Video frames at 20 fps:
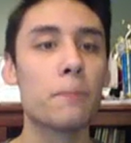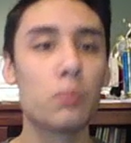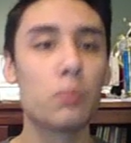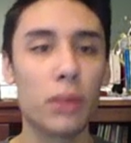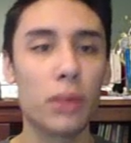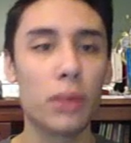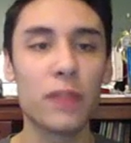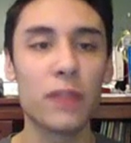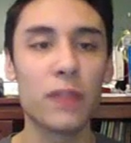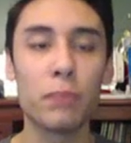
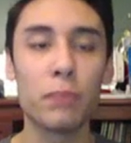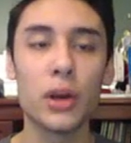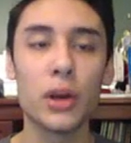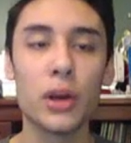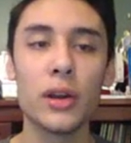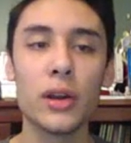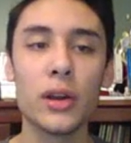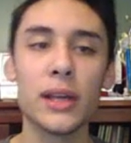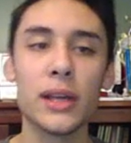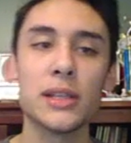Brave
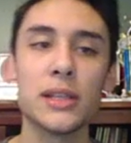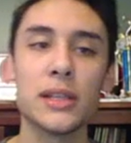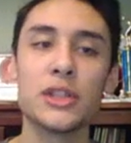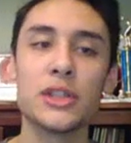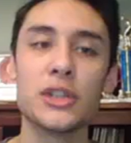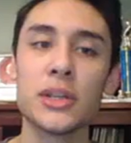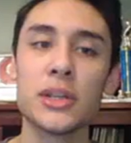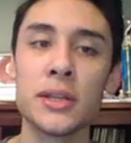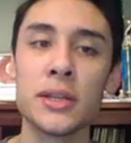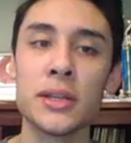Bird is
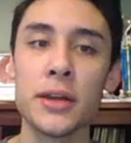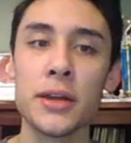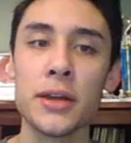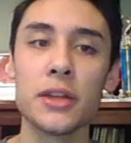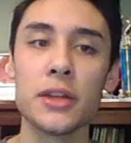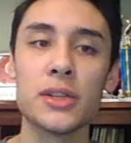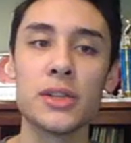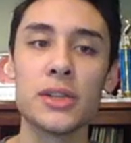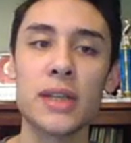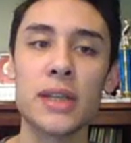just
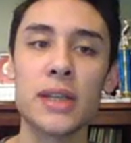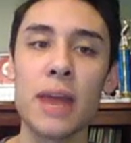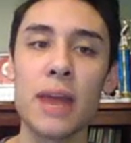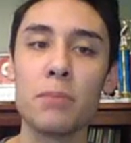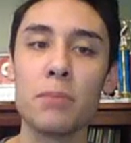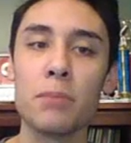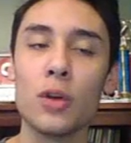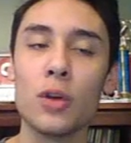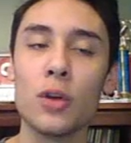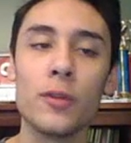another stab
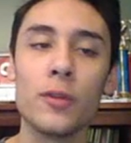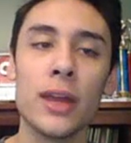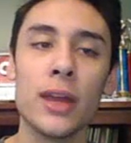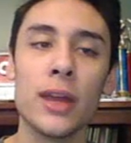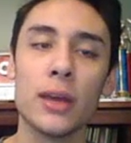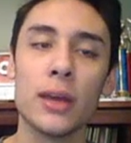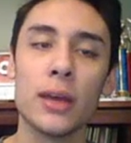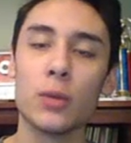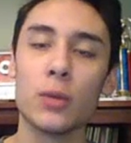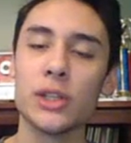move,
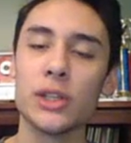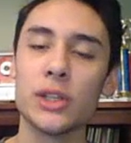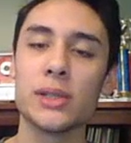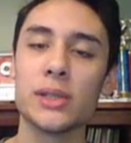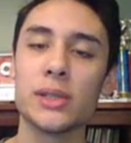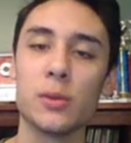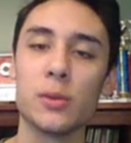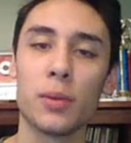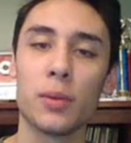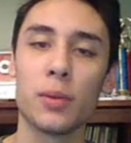which is
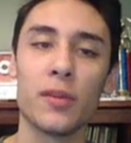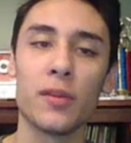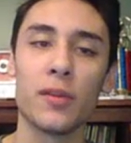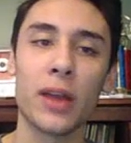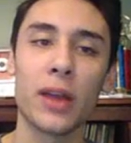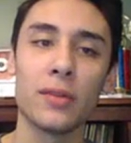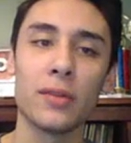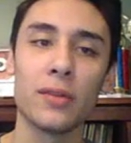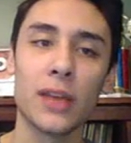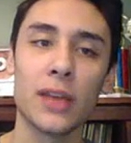super
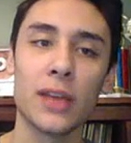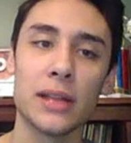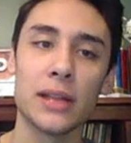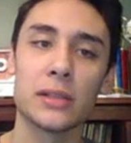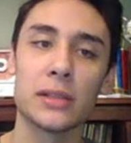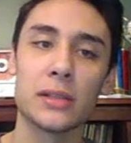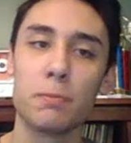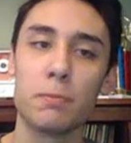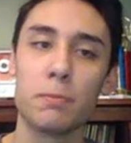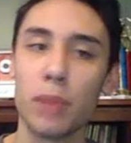effective
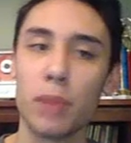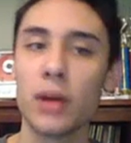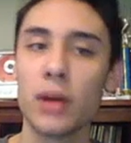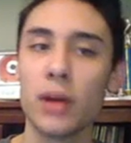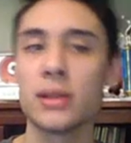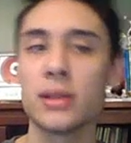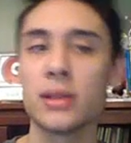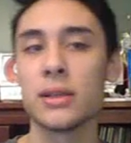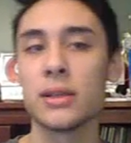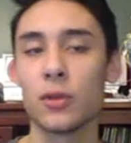against
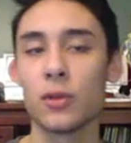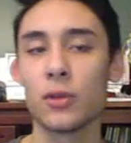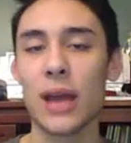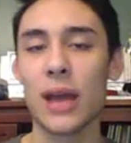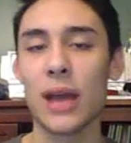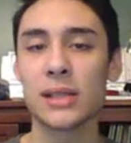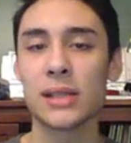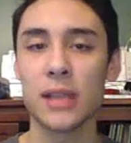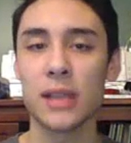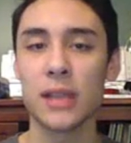bugs and
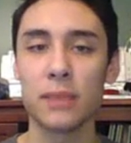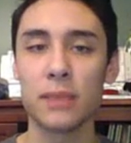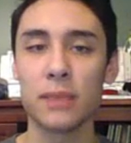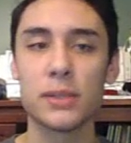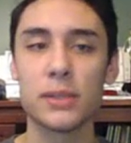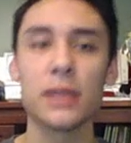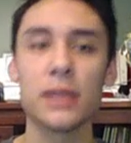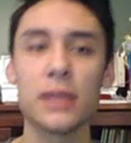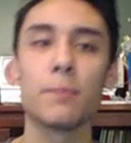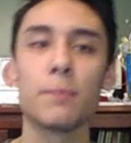grass
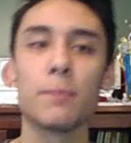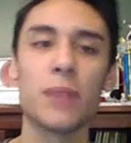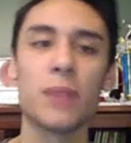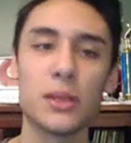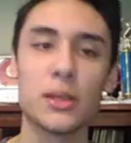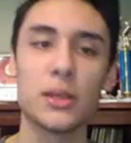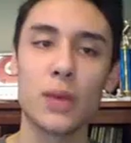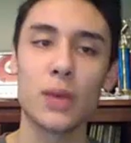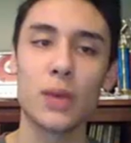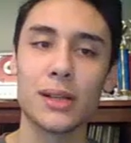types
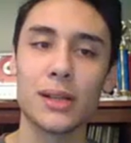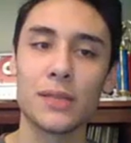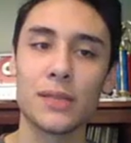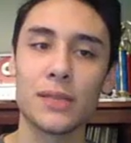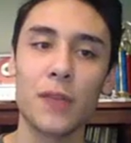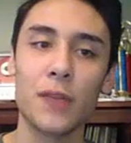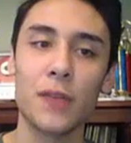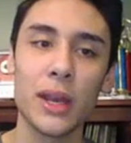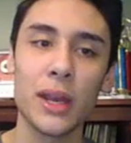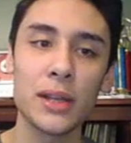as well as
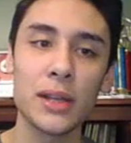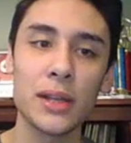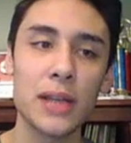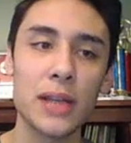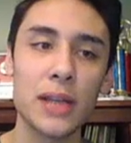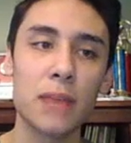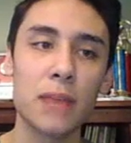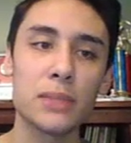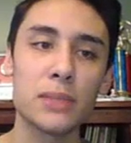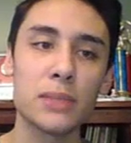fighting
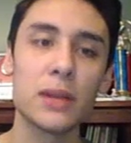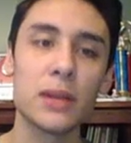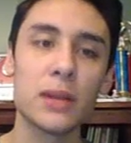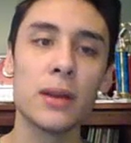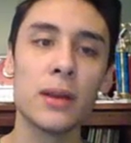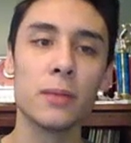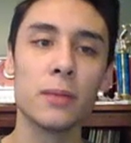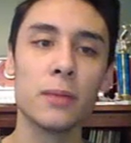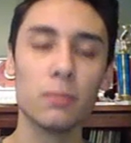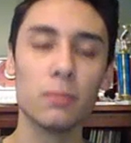types.
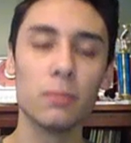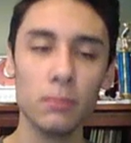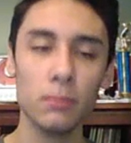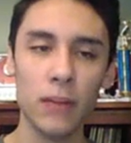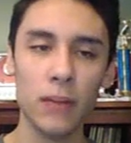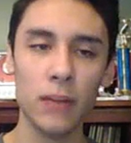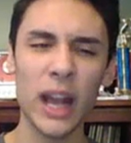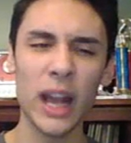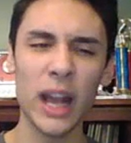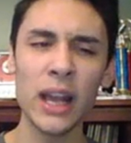
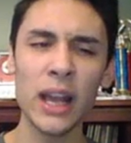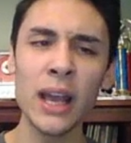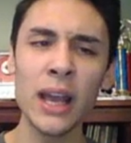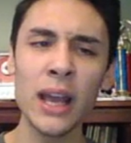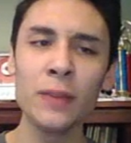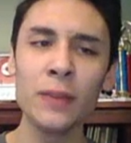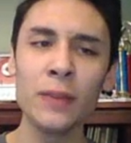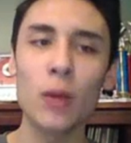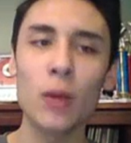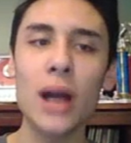
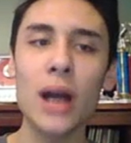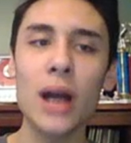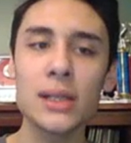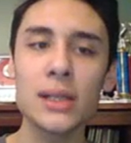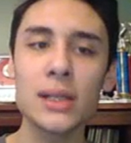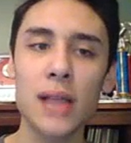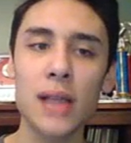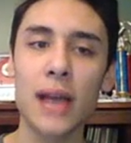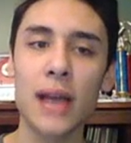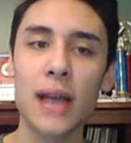And Rock
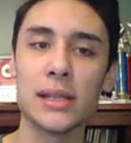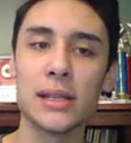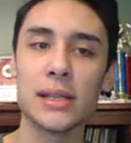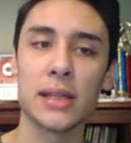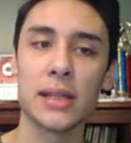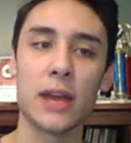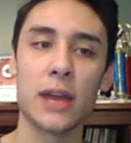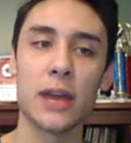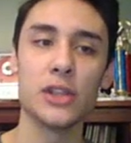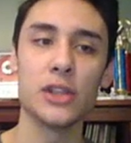Slide is
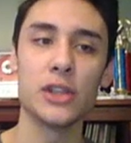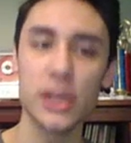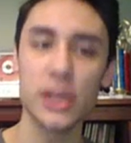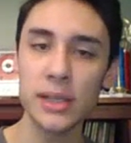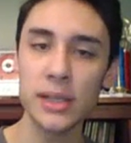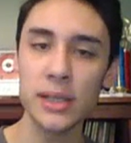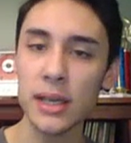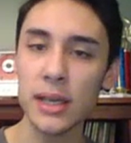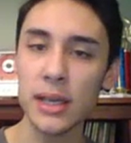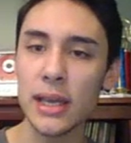there
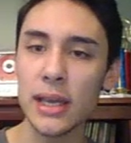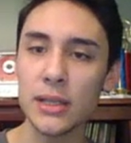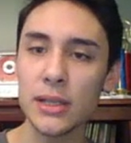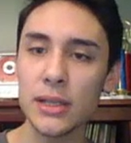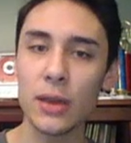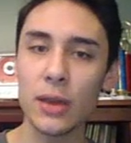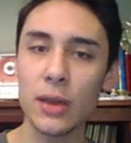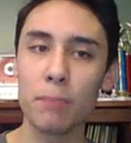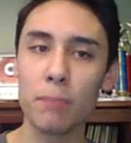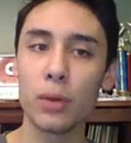just in case
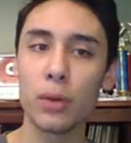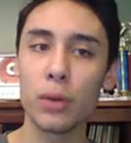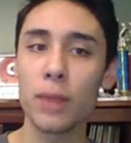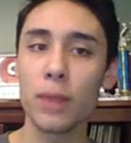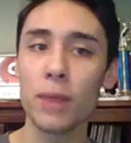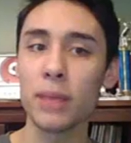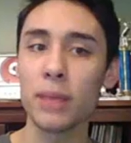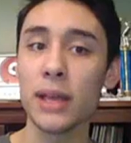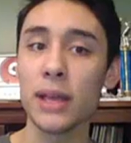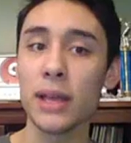you get put
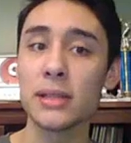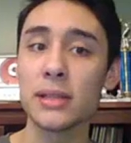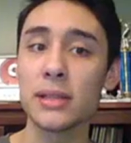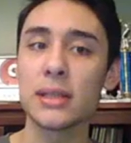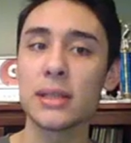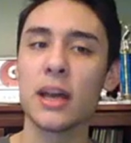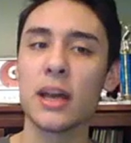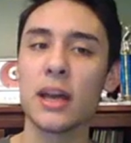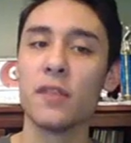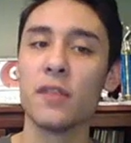up
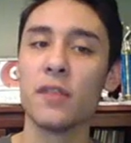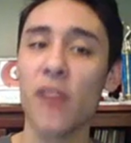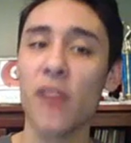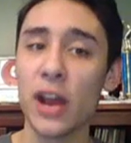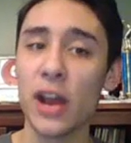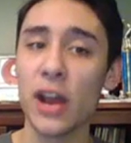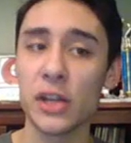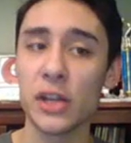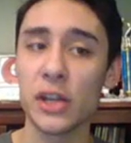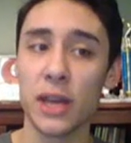against a
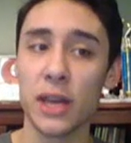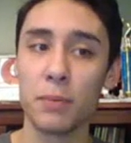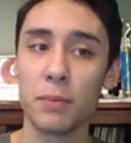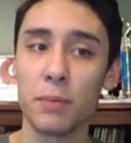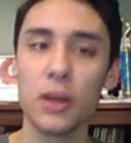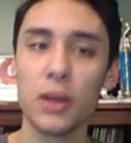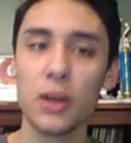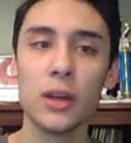fire type.